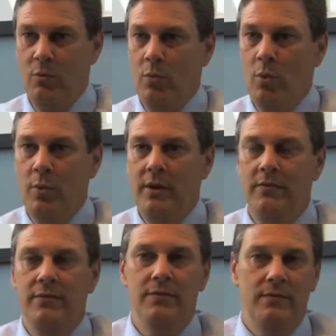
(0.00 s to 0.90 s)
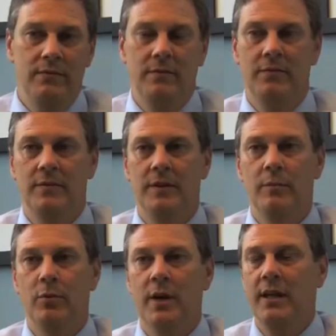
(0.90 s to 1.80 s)
What we've
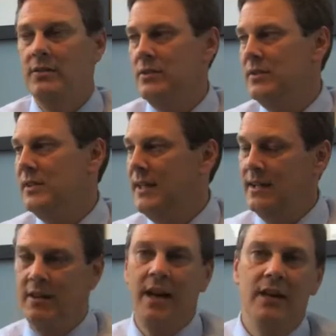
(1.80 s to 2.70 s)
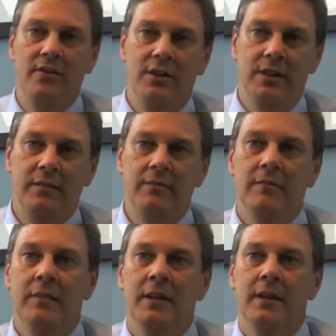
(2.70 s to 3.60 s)
embraced is the technology.
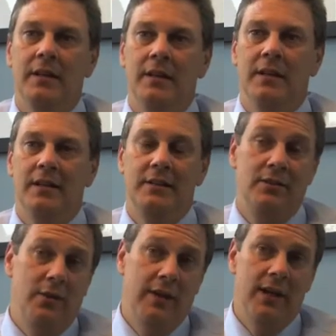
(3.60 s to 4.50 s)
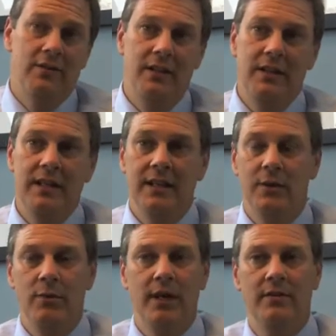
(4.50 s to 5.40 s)
In
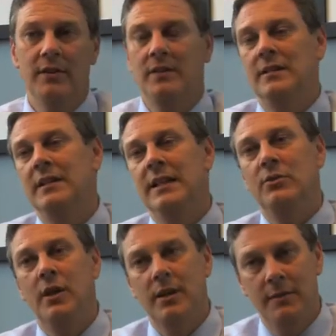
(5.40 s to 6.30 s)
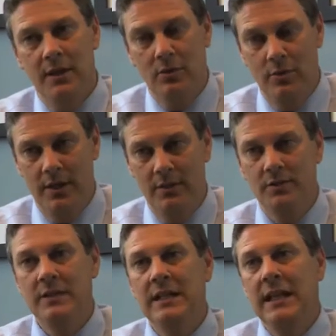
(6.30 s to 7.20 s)
2010, we have electronic medical
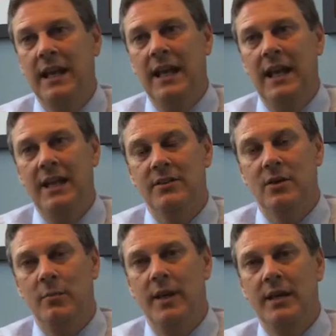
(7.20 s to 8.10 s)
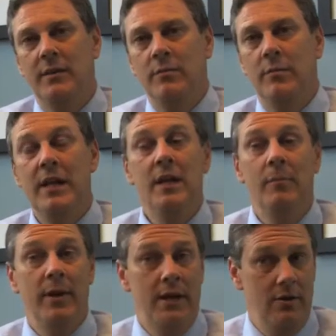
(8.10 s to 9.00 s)
records, and it's going to make me a
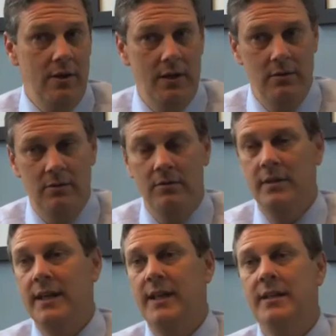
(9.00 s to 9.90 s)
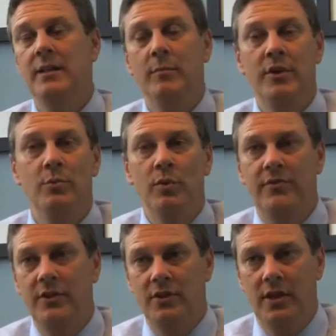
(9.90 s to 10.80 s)
better doctor and a much more
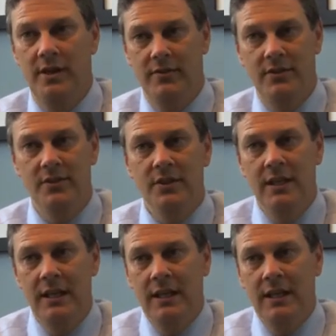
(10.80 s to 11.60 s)
efficient office.